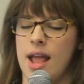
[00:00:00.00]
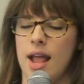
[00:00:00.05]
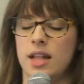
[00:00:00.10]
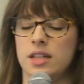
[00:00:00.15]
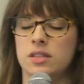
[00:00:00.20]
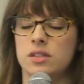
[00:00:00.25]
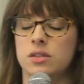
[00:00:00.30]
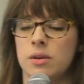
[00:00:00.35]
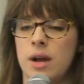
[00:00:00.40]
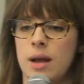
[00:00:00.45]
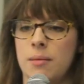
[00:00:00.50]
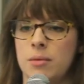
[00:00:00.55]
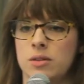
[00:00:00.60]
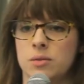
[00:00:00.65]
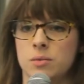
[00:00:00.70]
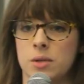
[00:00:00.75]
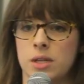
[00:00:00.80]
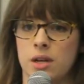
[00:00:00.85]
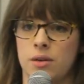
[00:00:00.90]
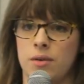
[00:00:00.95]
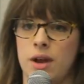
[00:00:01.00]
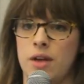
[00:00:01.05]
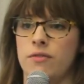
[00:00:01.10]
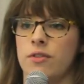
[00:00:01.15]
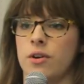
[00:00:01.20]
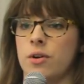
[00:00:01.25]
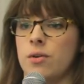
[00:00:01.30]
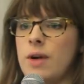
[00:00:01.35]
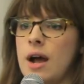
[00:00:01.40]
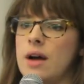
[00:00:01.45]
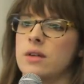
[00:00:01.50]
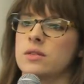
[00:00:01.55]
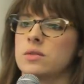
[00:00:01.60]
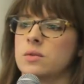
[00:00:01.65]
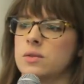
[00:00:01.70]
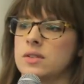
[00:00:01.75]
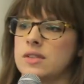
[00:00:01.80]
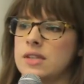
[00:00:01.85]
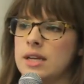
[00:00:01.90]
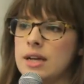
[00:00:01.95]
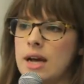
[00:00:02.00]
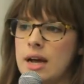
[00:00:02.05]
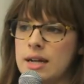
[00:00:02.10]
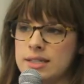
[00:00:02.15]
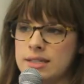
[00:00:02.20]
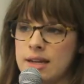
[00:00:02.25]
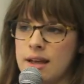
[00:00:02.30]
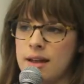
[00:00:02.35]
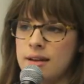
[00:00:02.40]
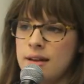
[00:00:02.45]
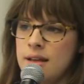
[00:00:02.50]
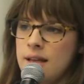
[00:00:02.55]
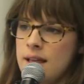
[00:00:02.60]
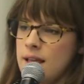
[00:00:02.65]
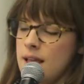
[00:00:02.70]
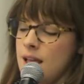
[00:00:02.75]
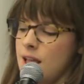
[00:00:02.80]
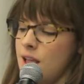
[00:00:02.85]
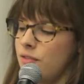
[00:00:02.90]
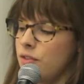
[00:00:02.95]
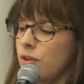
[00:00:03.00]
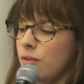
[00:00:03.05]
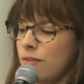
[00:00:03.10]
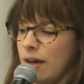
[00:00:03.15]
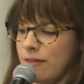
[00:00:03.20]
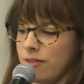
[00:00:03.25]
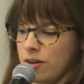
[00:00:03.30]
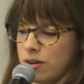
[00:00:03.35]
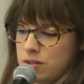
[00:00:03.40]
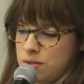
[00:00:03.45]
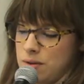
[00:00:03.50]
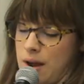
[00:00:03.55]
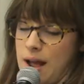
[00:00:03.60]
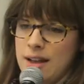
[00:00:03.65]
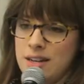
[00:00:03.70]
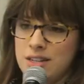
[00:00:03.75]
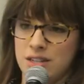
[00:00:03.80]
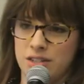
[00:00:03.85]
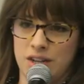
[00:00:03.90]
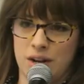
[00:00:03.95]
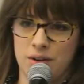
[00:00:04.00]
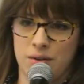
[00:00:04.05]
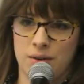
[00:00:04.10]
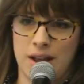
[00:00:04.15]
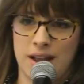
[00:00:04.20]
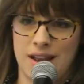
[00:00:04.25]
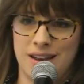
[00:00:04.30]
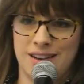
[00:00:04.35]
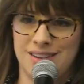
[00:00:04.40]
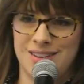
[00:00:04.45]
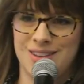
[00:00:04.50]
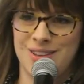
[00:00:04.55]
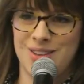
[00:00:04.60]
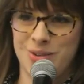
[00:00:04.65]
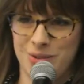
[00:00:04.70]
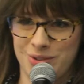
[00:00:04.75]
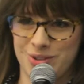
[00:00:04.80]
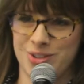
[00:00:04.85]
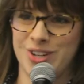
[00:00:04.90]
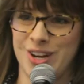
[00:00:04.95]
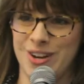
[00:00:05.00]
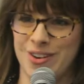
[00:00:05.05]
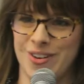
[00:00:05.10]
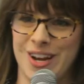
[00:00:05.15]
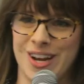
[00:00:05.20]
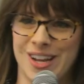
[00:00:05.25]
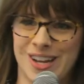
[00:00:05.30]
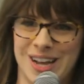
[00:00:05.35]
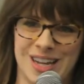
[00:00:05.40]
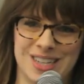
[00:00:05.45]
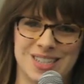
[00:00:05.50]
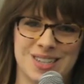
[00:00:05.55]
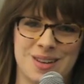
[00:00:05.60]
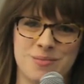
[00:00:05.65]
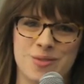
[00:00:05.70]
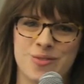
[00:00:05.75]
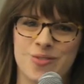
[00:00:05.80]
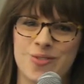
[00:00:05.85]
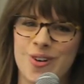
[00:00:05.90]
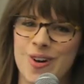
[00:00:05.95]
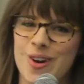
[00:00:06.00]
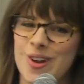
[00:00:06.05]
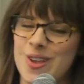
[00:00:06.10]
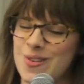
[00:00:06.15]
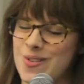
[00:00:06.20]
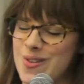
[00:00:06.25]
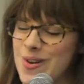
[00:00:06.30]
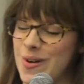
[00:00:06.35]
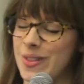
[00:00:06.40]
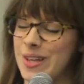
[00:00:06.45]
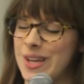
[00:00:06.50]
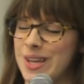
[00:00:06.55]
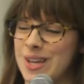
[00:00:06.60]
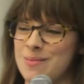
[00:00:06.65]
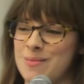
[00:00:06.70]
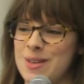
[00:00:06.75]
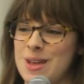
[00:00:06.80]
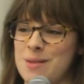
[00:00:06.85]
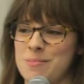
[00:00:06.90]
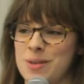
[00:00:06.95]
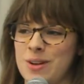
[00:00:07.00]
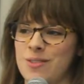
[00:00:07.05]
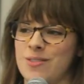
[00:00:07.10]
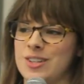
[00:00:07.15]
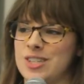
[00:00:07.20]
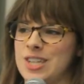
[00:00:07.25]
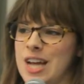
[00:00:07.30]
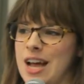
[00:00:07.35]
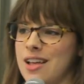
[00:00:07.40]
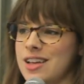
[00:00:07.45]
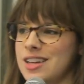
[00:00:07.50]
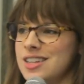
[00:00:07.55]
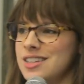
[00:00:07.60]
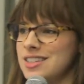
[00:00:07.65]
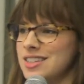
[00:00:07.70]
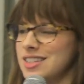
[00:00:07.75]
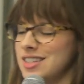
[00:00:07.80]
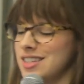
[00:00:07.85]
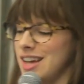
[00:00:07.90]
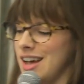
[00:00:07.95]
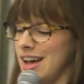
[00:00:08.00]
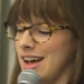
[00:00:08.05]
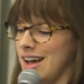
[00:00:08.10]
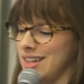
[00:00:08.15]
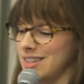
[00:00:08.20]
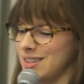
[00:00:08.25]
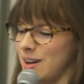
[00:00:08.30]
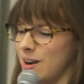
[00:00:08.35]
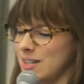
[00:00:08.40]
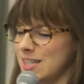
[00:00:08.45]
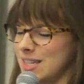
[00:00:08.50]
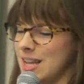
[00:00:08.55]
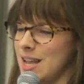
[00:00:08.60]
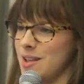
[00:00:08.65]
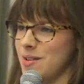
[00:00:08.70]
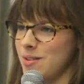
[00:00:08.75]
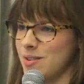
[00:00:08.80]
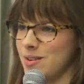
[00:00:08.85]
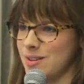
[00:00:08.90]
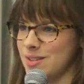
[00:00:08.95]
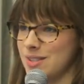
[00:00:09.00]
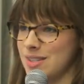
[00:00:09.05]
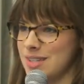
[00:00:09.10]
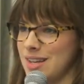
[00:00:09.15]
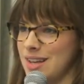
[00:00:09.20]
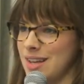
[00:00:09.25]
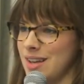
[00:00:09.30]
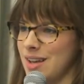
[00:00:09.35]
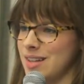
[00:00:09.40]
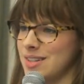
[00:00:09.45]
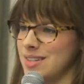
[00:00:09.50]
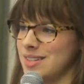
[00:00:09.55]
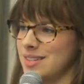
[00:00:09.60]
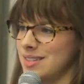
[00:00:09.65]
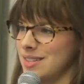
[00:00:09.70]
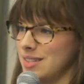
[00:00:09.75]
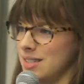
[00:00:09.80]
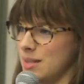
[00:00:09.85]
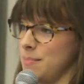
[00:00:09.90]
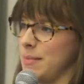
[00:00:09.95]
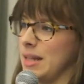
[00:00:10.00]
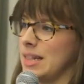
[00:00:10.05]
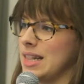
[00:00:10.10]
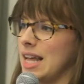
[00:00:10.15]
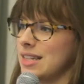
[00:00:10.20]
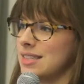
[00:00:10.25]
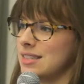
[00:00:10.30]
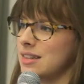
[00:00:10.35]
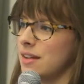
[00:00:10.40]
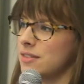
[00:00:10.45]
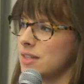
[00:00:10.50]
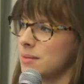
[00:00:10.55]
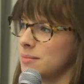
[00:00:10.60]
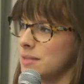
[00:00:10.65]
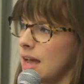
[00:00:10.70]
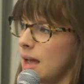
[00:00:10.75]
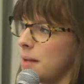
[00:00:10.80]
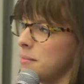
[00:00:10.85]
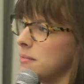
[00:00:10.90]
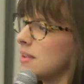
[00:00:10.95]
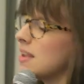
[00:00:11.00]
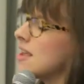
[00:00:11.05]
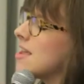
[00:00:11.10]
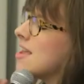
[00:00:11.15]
Instagram is really great for crowdsourcing content if you've ever tried to generate user generated content before, you know that it can be a bit of a challenge. Uh, it's hard to get users to submit that stuff sometimes.